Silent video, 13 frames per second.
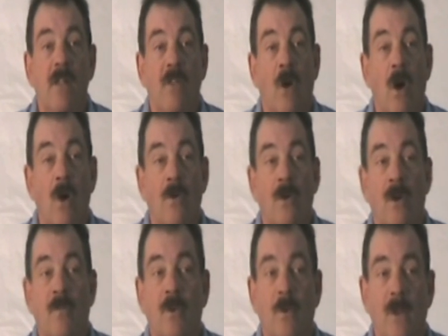The owner
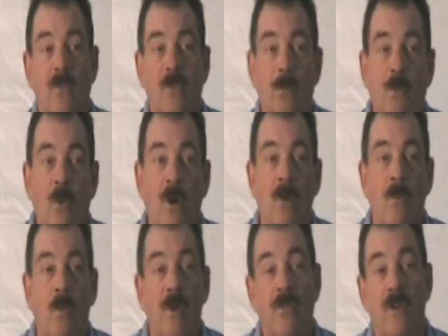of the REST report
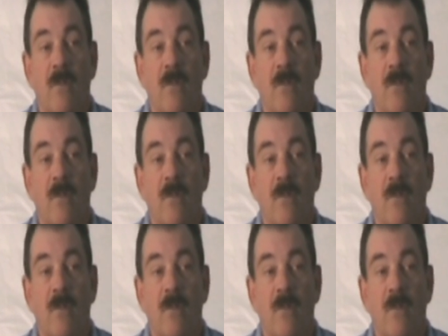was an